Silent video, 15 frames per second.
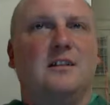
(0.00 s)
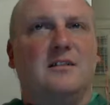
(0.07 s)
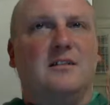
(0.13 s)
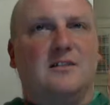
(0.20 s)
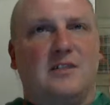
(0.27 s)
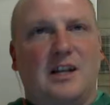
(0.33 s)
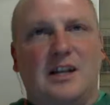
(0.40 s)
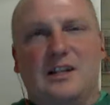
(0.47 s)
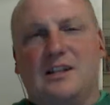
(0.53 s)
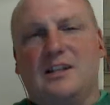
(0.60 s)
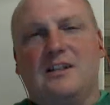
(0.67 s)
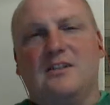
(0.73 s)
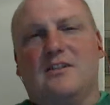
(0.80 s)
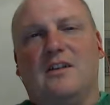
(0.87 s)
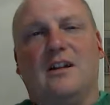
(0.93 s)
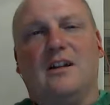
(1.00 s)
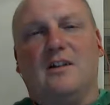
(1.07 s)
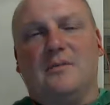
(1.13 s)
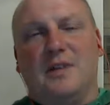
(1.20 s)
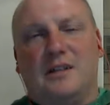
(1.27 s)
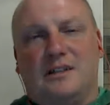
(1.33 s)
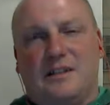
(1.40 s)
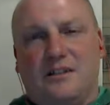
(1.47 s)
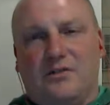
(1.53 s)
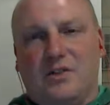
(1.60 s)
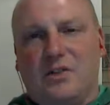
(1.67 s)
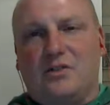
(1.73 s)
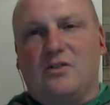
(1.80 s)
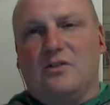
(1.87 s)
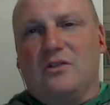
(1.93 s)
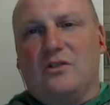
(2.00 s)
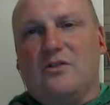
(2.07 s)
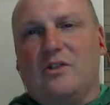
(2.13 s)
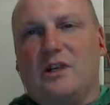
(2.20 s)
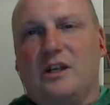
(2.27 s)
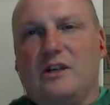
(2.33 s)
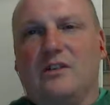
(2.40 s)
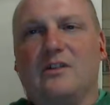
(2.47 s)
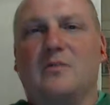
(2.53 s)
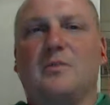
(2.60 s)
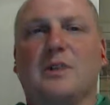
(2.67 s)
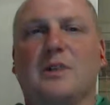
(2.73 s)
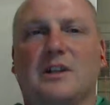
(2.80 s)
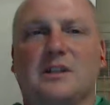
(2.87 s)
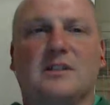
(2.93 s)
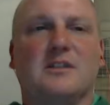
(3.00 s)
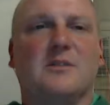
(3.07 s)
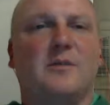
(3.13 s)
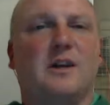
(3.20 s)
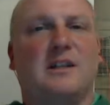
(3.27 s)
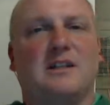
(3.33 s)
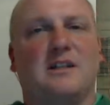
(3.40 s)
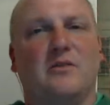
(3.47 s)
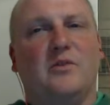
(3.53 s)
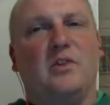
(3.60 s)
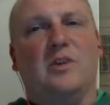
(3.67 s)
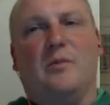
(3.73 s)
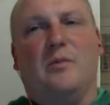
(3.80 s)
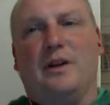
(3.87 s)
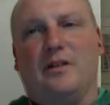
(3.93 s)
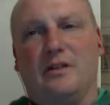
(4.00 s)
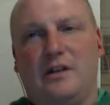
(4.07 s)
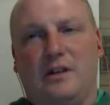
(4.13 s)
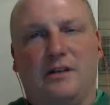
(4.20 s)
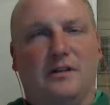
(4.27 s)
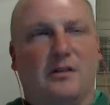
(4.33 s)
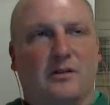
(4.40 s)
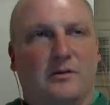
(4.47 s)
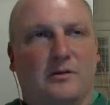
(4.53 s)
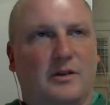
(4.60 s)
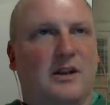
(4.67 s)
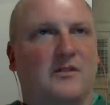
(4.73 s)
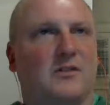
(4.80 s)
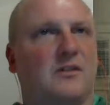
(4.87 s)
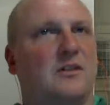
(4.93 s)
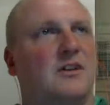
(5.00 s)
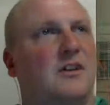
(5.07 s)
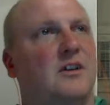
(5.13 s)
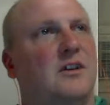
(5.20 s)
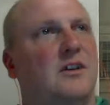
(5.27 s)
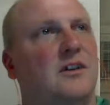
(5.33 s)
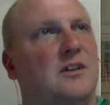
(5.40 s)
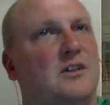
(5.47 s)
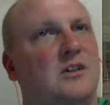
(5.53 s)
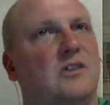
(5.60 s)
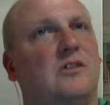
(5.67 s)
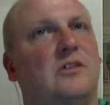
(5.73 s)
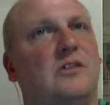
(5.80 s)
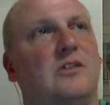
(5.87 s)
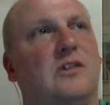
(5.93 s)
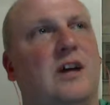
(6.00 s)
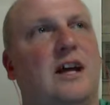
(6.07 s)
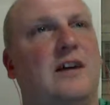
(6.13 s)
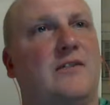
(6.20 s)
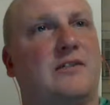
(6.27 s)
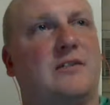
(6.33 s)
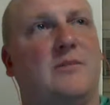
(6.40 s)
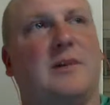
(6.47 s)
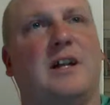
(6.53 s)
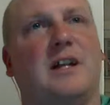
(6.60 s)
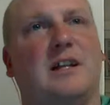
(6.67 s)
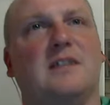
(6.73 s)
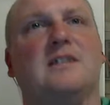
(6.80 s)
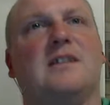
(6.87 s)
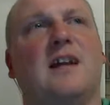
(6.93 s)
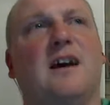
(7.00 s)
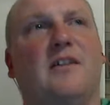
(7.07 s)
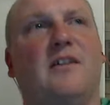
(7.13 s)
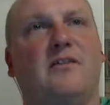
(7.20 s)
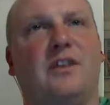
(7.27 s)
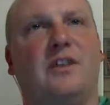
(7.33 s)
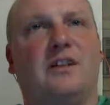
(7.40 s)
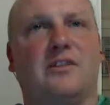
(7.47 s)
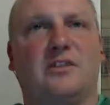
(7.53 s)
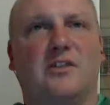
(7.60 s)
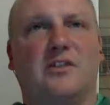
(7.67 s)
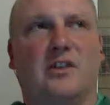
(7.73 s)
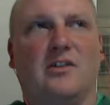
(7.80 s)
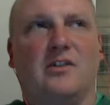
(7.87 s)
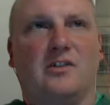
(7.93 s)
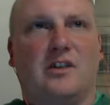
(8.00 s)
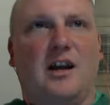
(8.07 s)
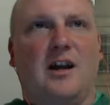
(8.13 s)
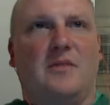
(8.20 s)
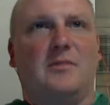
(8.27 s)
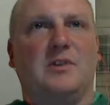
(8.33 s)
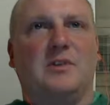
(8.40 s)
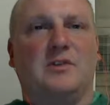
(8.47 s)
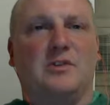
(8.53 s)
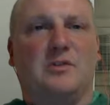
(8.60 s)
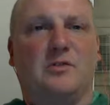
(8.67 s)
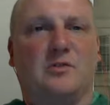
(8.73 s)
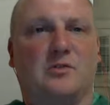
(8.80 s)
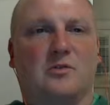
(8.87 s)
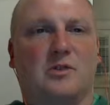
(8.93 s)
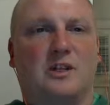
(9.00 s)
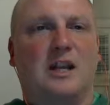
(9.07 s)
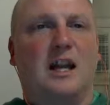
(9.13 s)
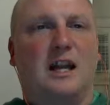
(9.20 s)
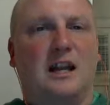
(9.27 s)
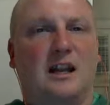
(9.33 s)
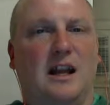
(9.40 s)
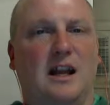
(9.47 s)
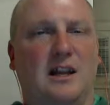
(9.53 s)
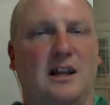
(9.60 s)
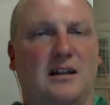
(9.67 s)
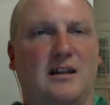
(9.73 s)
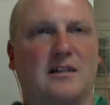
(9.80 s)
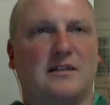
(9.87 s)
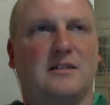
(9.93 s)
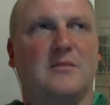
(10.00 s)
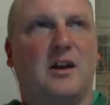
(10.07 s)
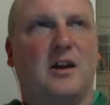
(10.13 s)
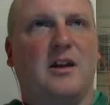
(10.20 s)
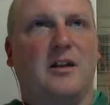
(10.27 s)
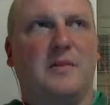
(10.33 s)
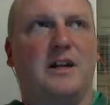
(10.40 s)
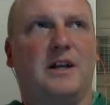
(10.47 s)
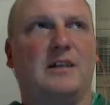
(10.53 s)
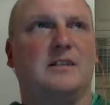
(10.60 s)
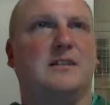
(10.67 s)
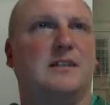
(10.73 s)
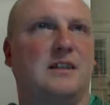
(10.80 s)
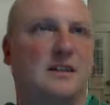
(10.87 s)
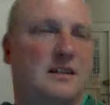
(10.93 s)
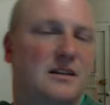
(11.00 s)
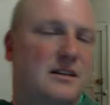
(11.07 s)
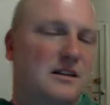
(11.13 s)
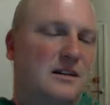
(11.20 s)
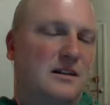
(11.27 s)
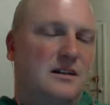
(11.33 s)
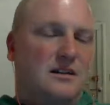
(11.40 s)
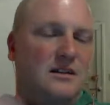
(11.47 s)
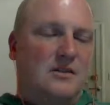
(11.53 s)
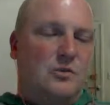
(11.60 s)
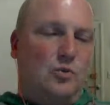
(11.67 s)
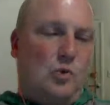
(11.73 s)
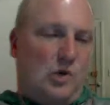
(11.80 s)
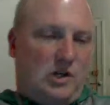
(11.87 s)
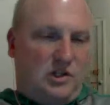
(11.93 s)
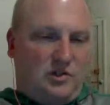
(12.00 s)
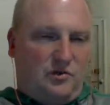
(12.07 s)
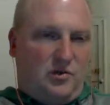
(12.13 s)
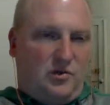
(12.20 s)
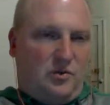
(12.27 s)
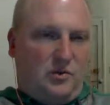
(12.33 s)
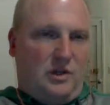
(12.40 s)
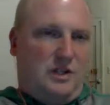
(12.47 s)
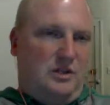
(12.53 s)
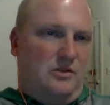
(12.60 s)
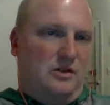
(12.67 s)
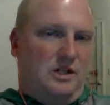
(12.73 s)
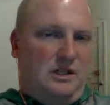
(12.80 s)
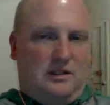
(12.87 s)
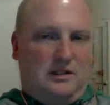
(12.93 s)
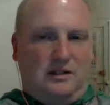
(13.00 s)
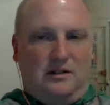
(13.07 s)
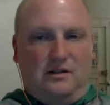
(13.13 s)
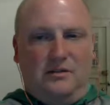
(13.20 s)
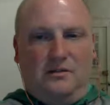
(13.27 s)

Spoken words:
changing your LMS every 2 or 3 years because somebody's giving you a better deal or whatever. You'll have somebody on staff that's their job is to create a custom LMS that works for what you need it to do.